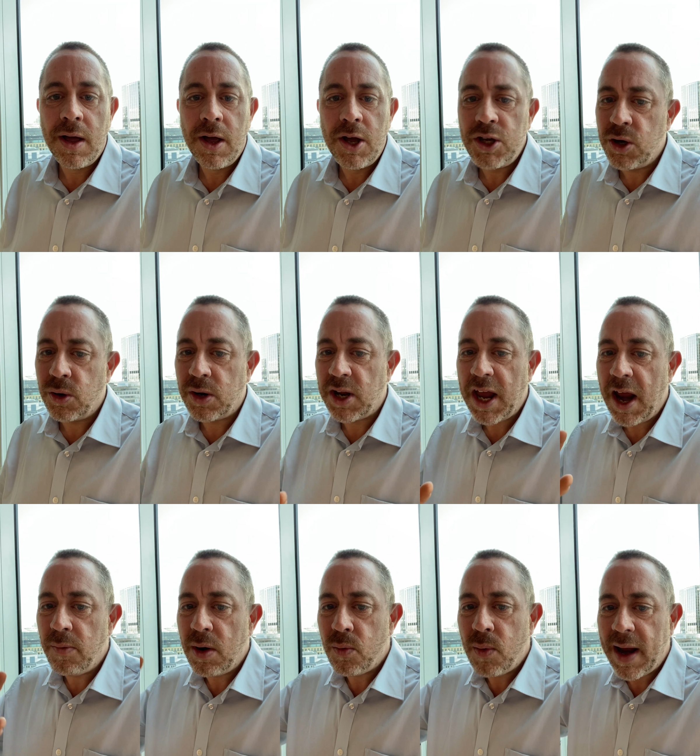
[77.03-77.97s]
you could
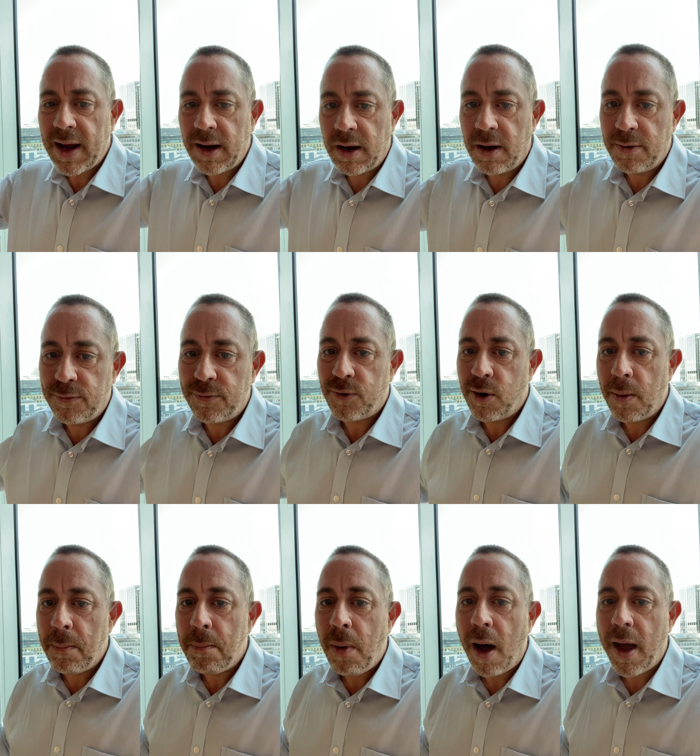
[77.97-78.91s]
hear it ring for a
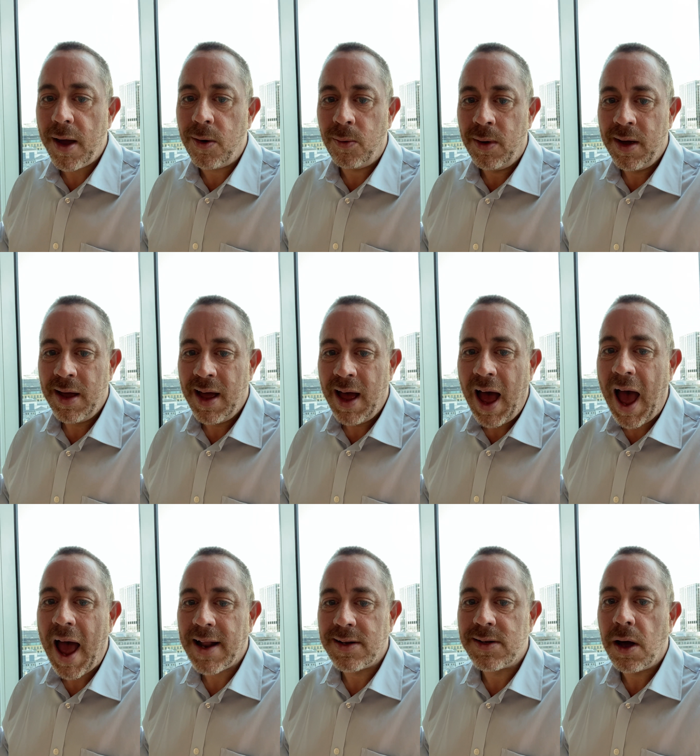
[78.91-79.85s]
mile
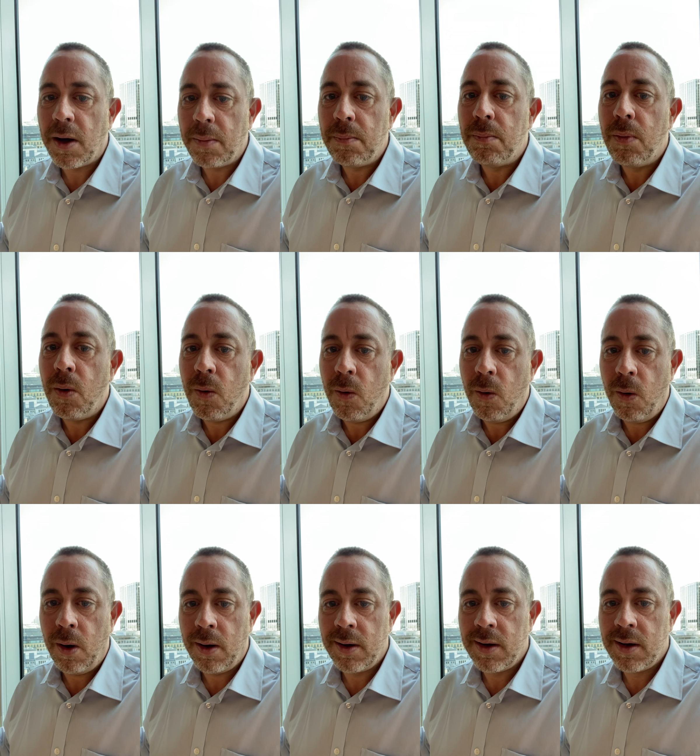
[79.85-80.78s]
and more.
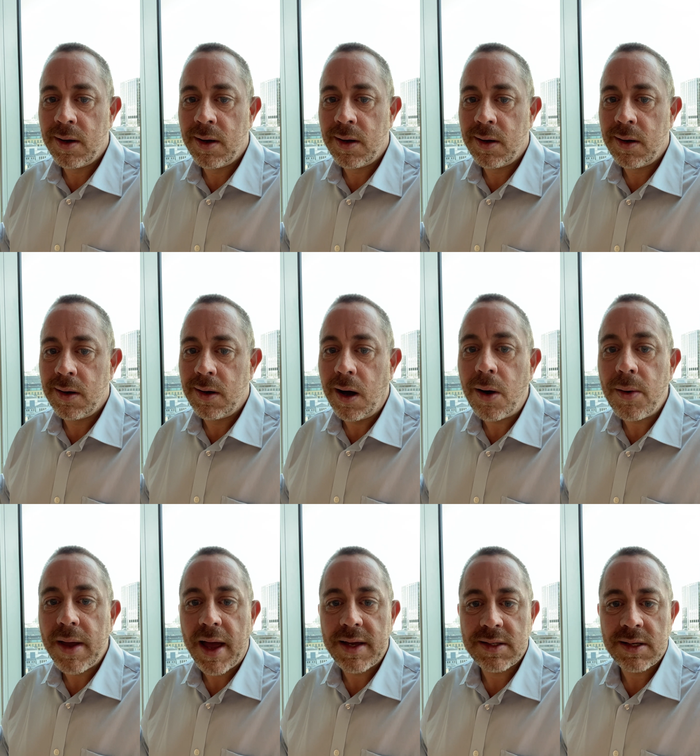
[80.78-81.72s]
Oh
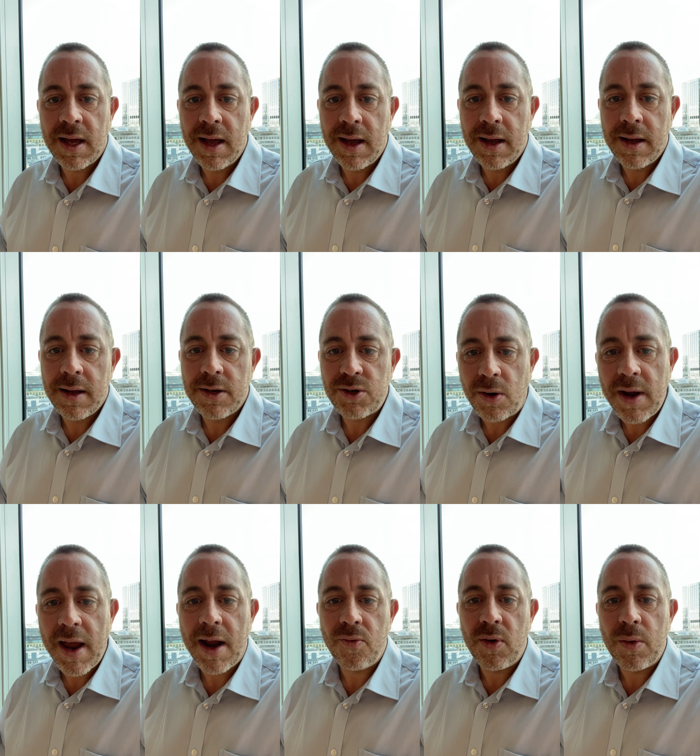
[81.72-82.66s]
yes, John
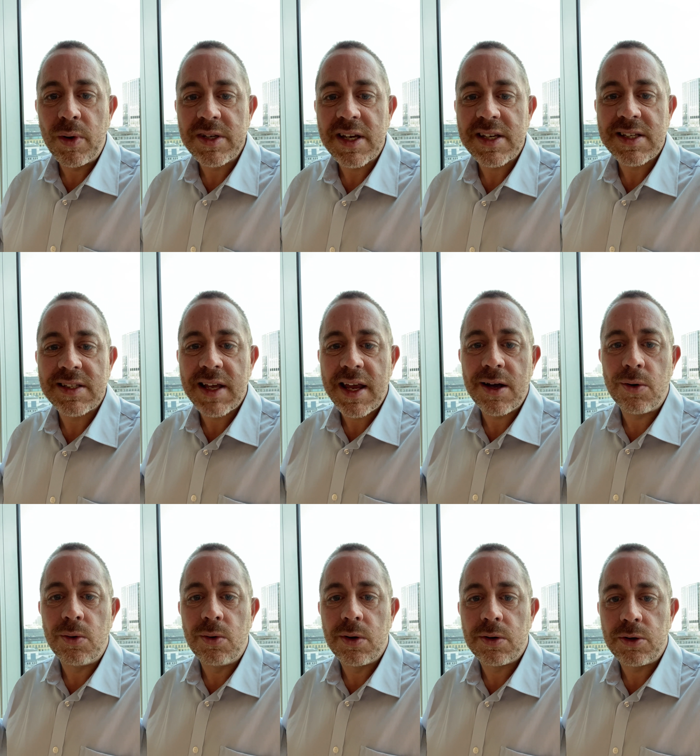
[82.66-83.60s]
Henry was a steel
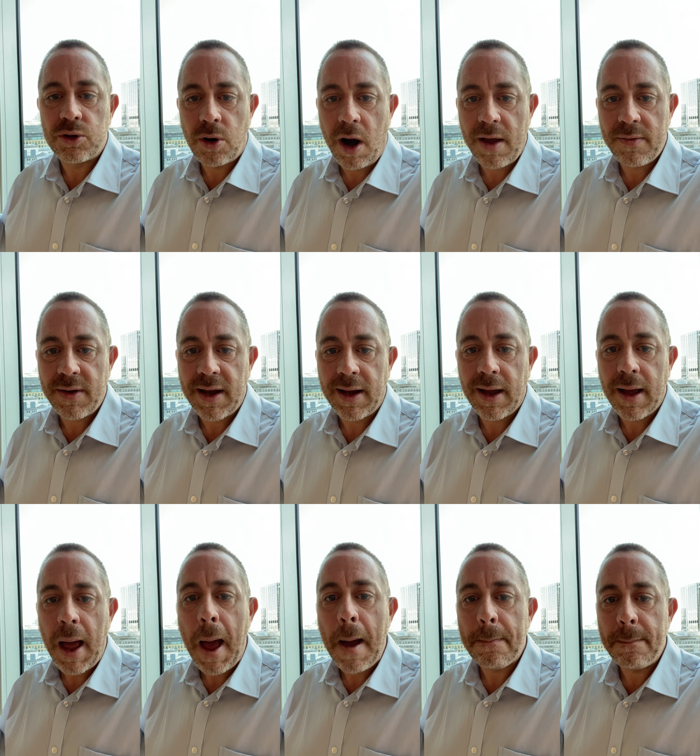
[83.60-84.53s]
driving
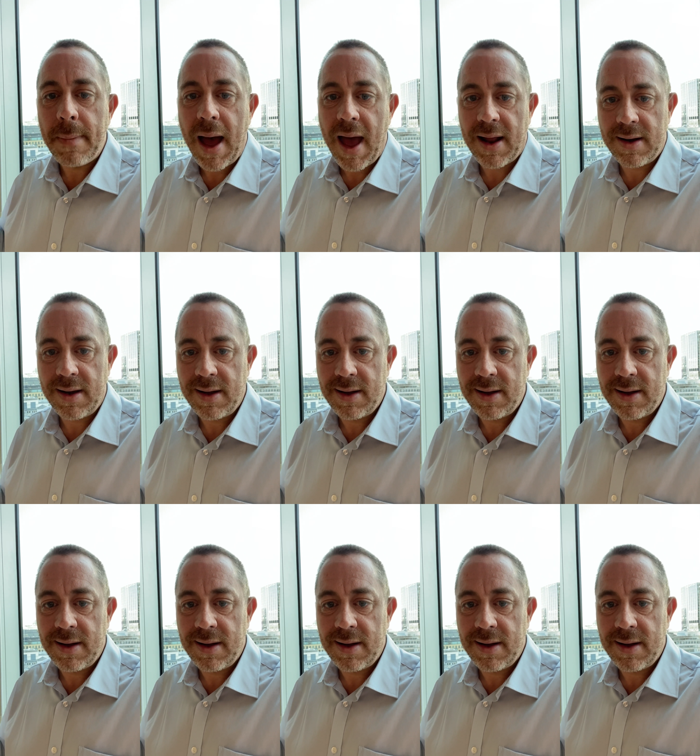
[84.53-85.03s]
man.